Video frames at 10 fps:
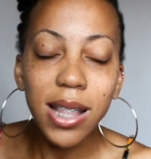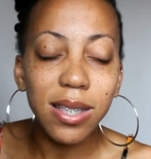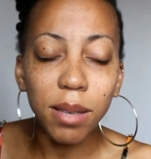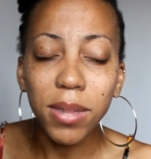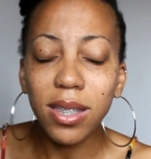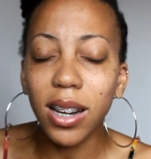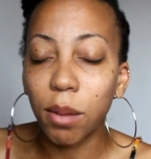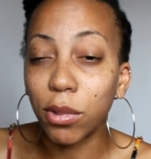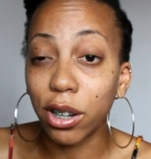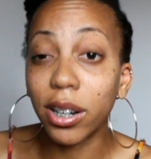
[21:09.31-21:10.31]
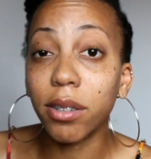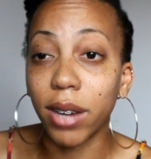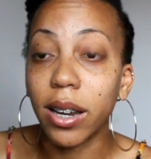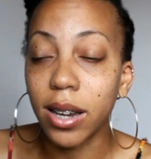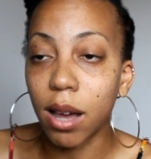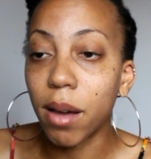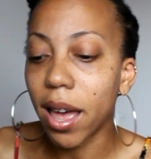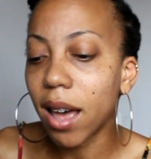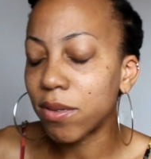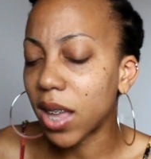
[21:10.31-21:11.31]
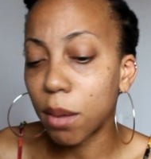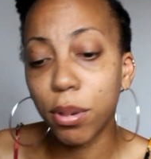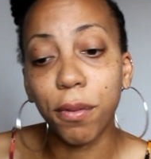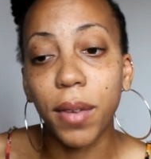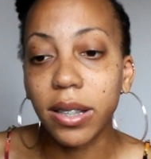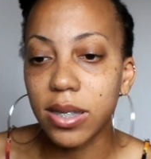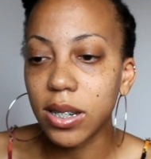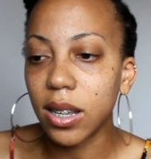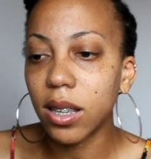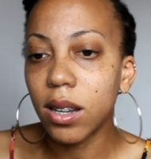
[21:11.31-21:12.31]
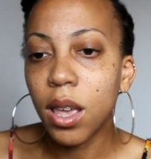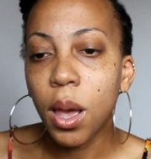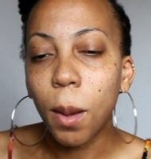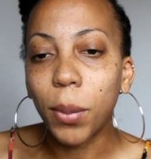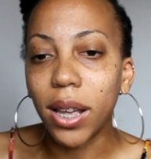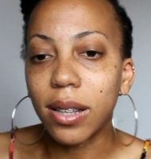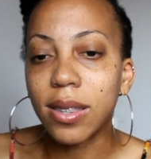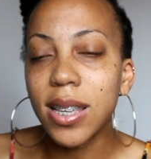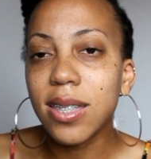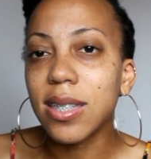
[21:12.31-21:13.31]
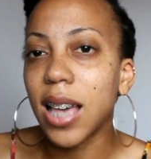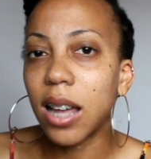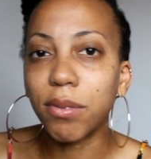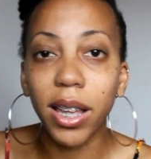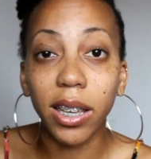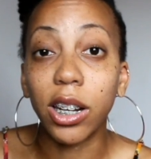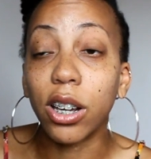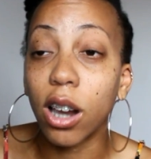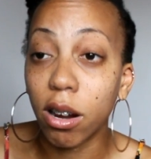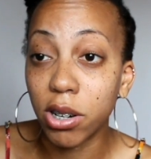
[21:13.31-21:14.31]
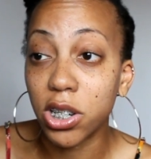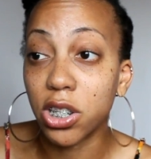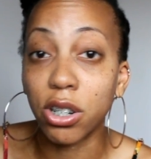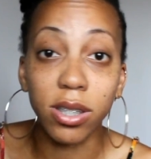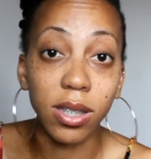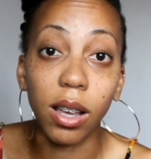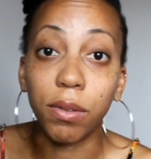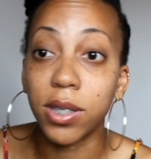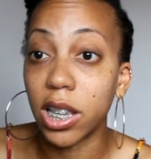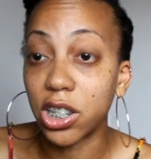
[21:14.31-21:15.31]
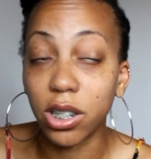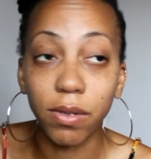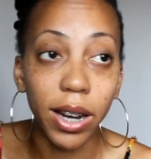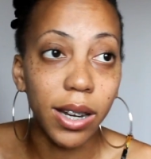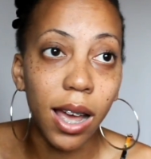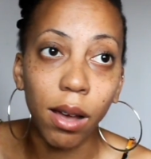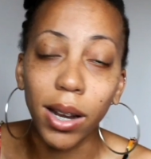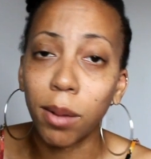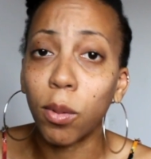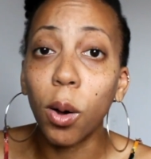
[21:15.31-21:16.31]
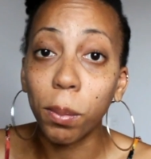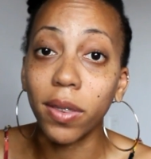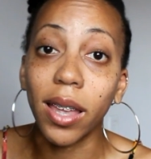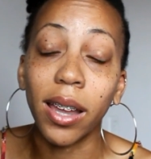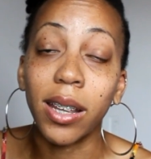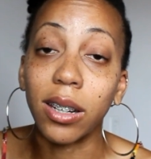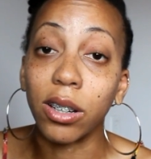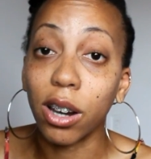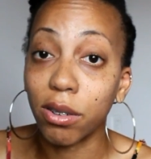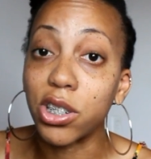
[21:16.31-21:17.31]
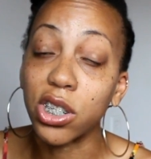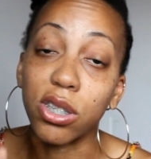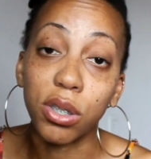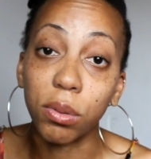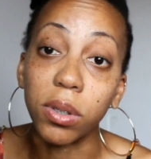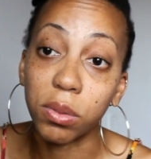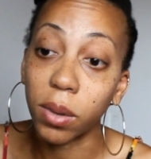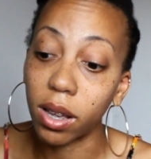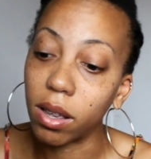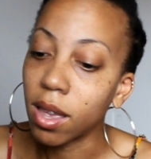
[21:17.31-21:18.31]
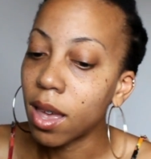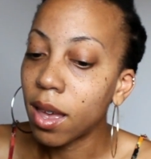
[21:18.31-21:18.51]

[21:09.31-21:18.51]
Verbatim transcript: It's something that I'm learning right now. I have not perfected it, but this is kind of like an encourage yourself session right now and I'm hoping that it encourages you as well.